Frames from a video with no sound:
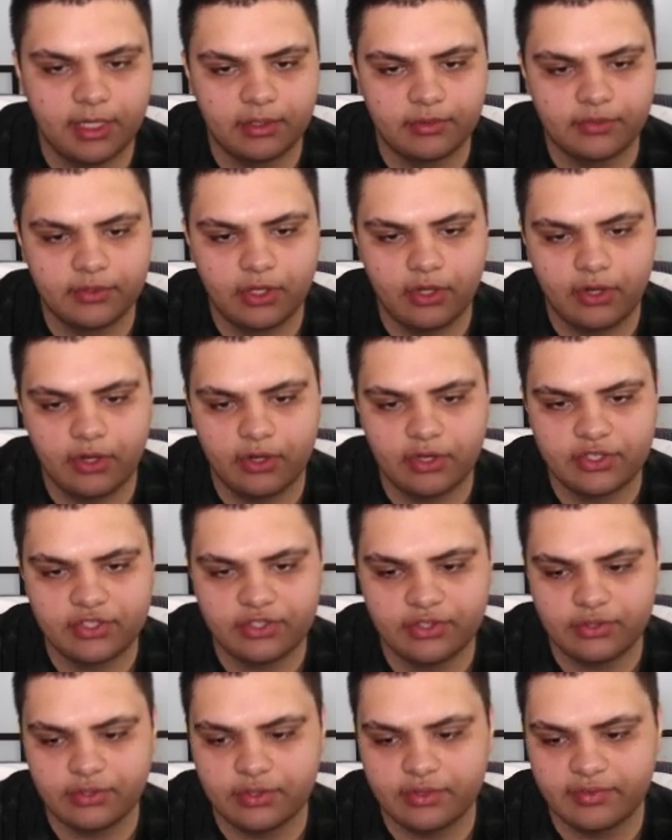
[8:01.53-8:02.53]
of cars
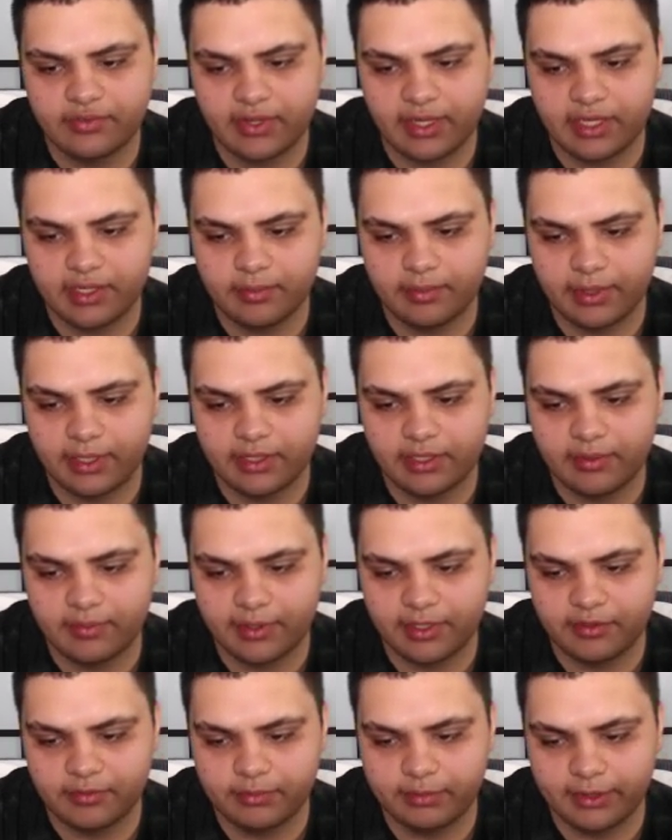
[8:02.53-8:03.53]
and you divide it by the
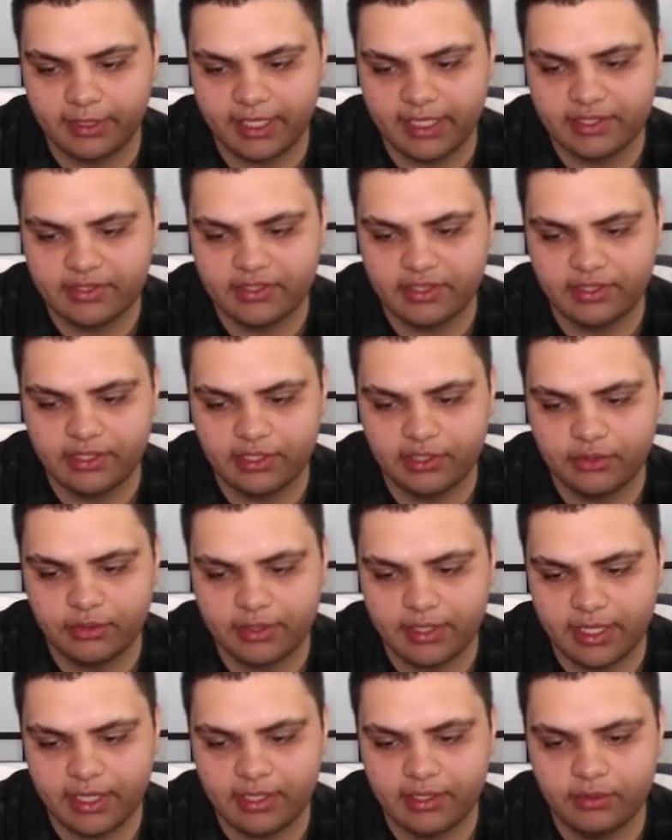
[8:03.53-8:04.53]
amount of planes that they
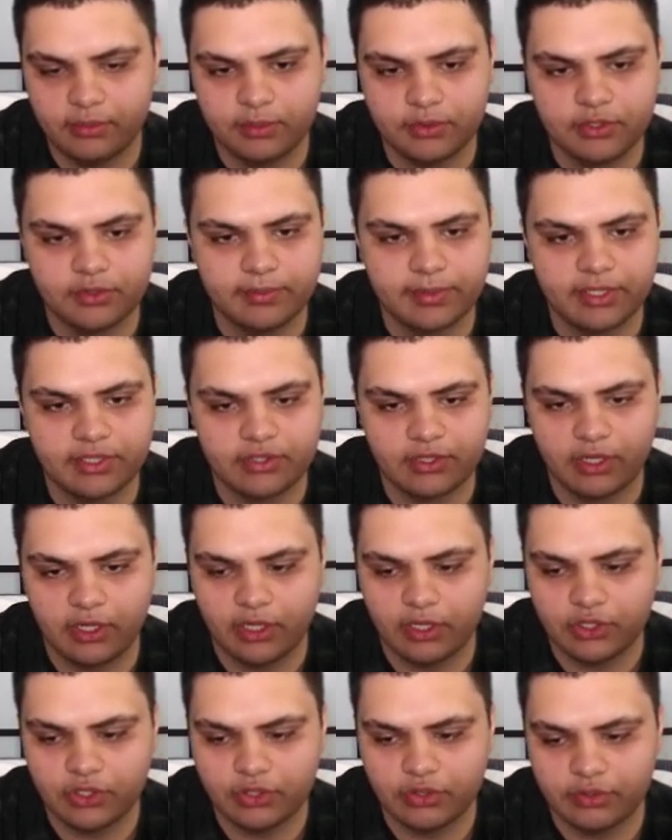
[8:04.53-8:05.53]
created, which means
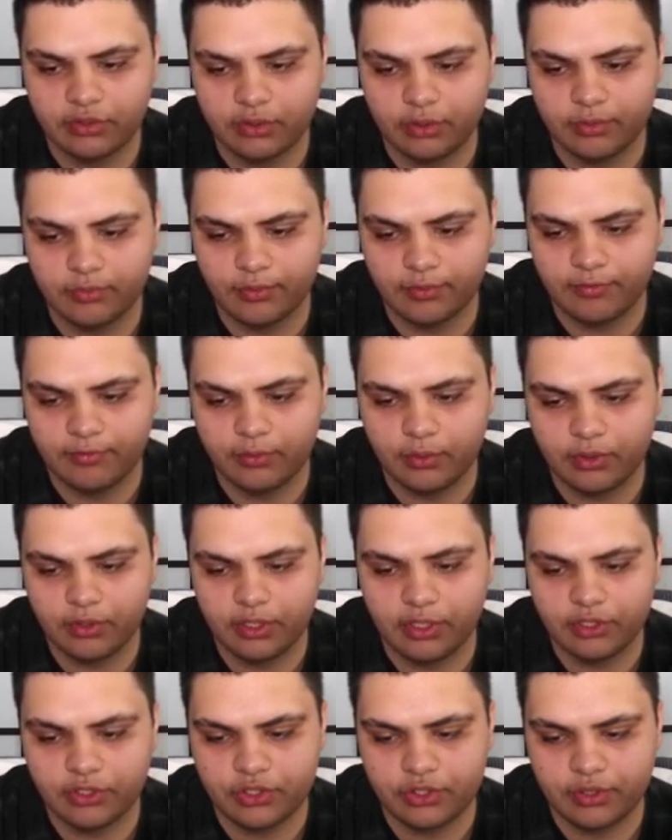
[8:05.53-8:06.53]
100 over
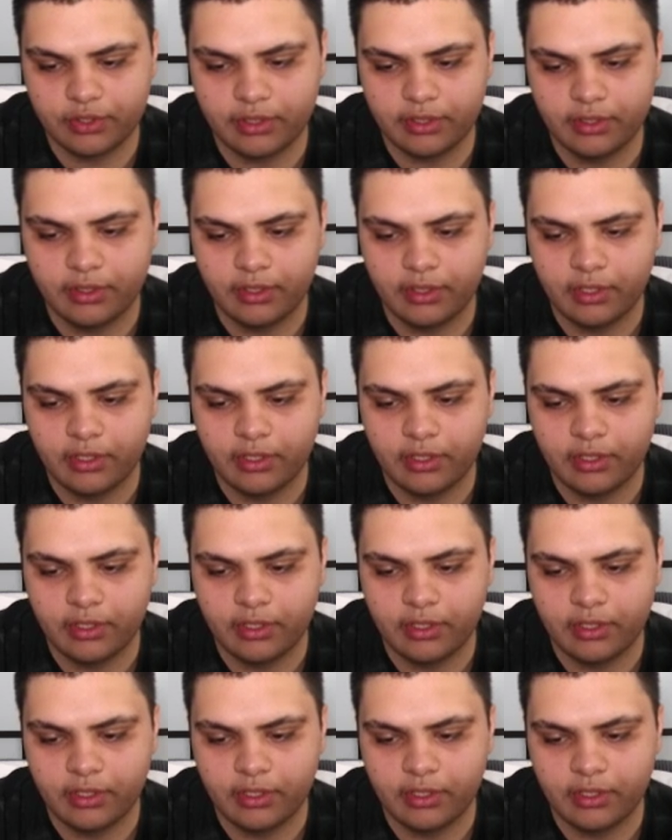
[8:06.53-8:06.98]
400.